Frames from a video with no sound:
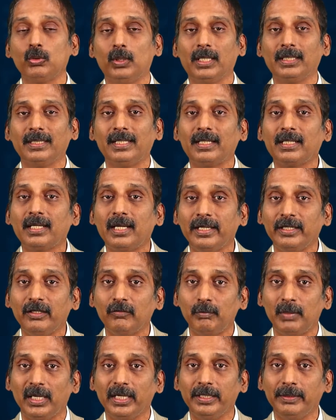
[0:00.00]
to earn that kind
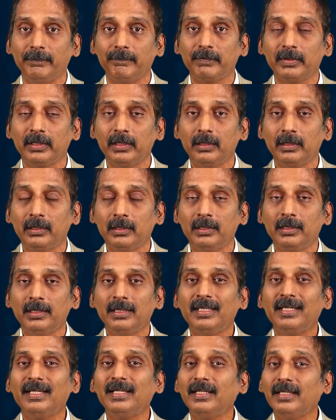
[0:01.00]
of money.
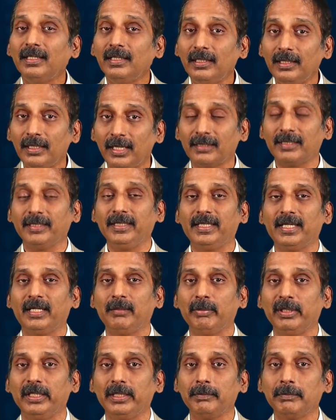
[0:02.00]
Nothing
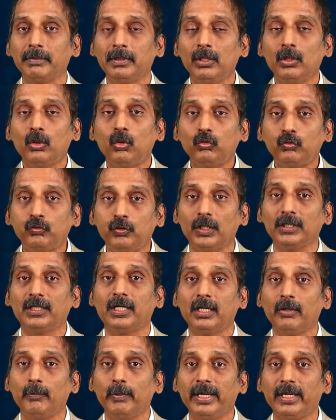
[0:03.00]
can be
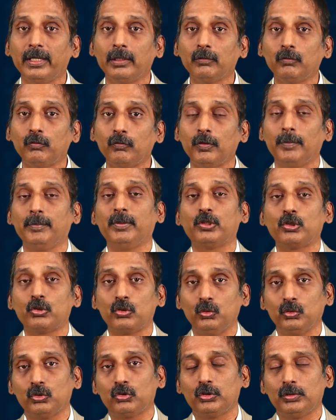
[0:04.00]
further away from the
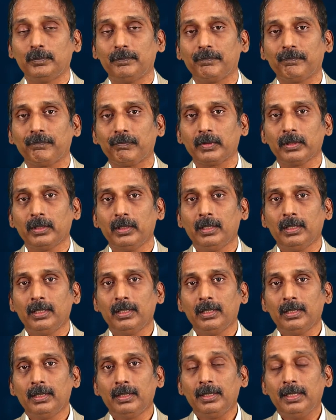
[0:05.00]
truth.
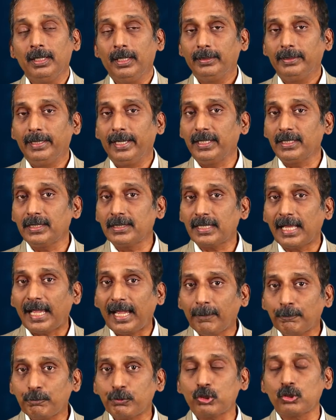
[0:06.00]
There is
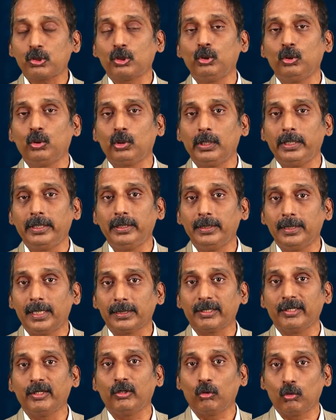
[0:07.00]
absolutely
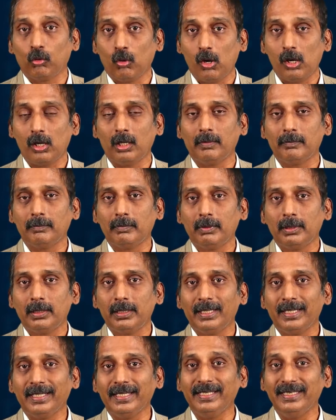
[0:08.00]
nothing wrong
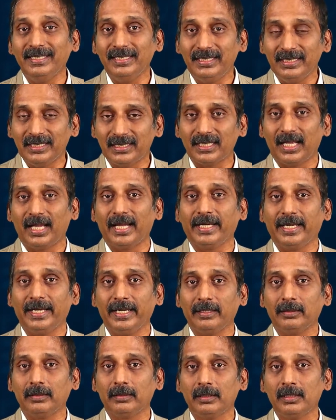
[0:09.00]
in
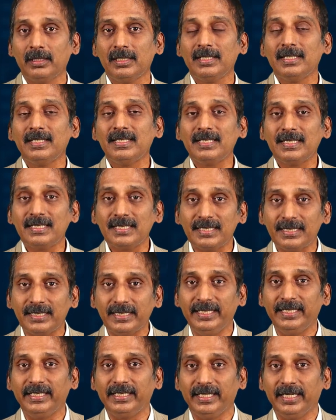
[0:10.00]
desiring,
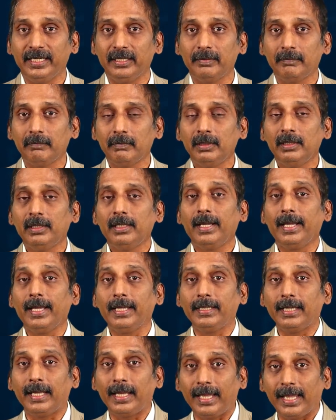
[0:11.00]
seeking,
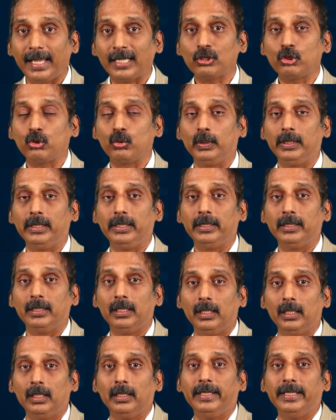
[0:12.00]
and actually
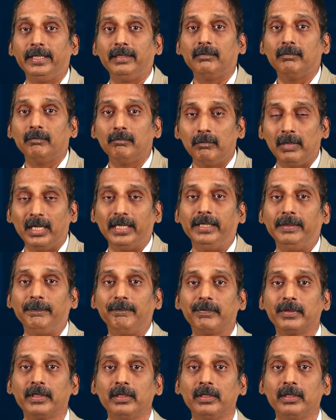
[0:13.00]
earning money,